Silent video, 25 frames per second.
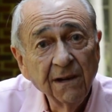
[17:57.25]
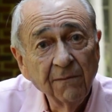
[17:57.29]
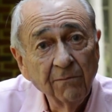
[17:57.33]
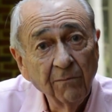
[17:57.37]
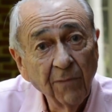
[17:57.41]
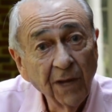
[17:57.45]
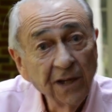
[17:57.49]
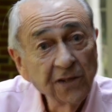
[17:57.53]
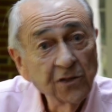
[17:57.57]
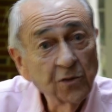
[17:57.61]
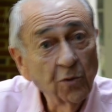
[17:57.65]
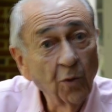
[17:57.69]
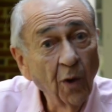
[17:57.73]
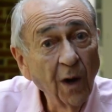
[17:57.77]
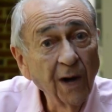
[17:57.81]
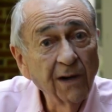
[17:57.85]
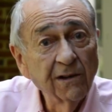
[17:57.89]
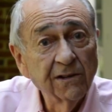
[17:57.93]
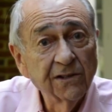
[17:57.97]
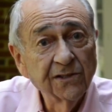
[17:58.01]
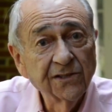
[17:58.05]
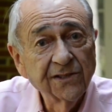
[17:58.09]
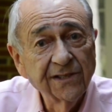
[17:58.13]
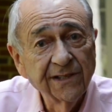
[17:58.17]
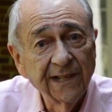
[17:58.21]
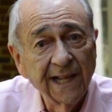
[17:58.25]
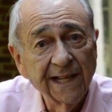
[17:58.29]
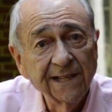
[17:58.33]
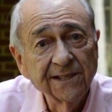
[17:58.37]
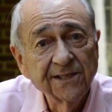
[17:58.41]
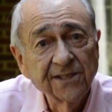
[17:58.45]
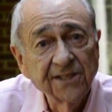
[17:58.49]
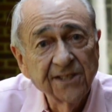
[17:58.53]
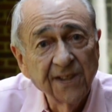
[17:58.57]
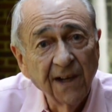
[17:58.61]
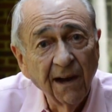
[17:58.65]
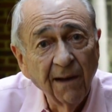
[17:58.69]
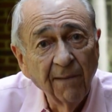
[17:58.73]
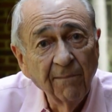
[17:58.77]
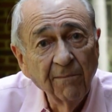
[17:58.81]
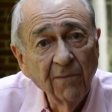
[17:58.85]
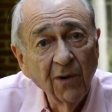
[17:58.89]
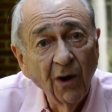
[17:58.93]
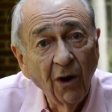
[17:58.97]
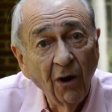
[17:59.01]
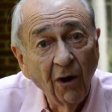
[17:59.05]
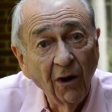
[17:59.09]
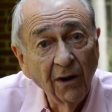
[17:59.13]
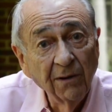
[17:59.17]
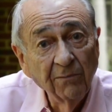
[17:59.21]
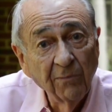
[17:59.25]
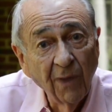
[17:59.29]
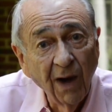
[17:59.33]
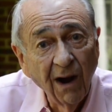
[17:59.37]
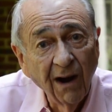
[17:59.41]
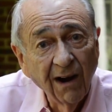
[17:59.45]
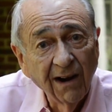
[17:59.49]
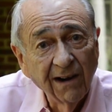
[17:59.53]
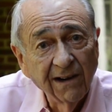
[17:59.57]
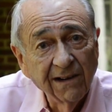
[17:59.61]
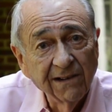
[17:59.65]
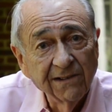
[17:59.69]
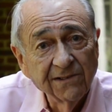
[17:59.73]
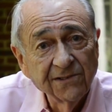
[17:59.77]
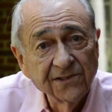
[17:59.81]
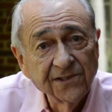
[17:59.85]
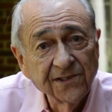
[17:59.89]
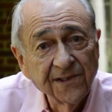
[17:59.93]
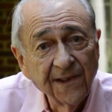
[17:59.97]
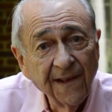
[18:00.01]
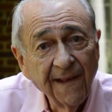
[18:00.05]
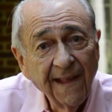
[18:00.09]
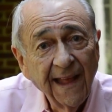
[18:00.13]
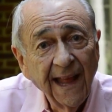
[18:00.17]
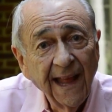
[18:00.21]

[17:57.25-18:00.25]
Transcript: much worse than some on Mars.